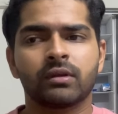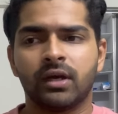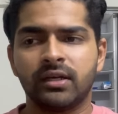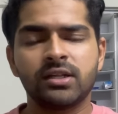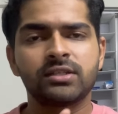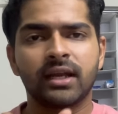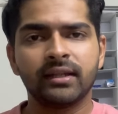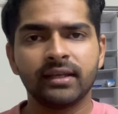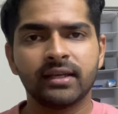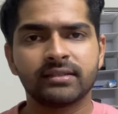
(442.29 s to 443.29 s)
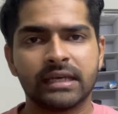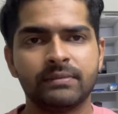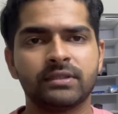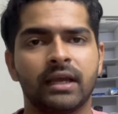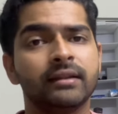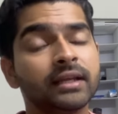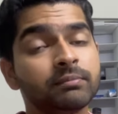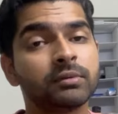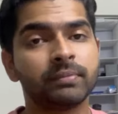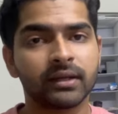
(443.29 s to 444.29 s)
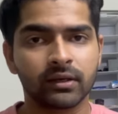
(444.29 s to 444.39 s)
understand the exams, and then prepare